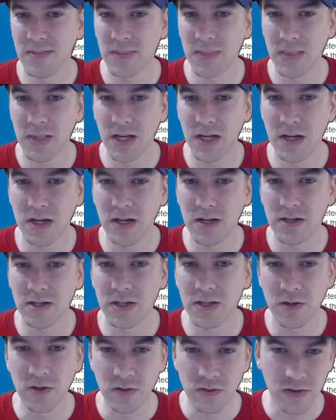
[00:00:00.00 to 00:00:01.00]

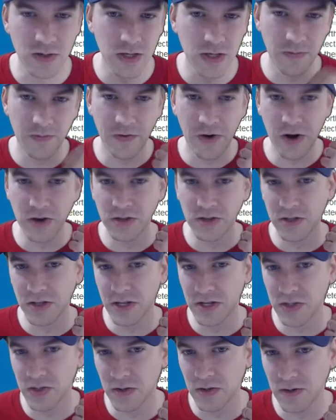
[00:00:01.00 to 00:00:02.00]
So keep firing the
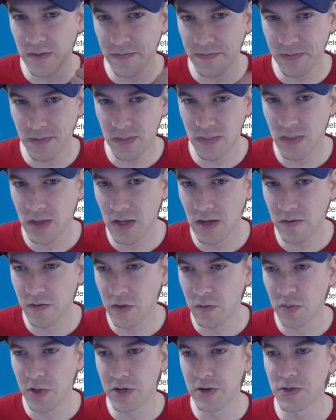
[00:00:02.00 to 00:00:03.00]
laser if
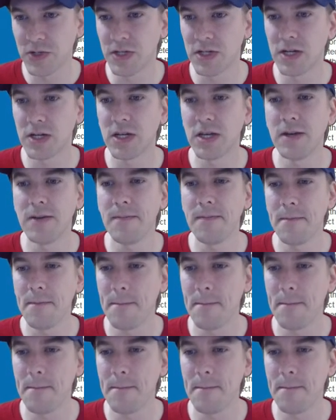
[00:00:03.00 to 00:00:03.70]
the player's ducking.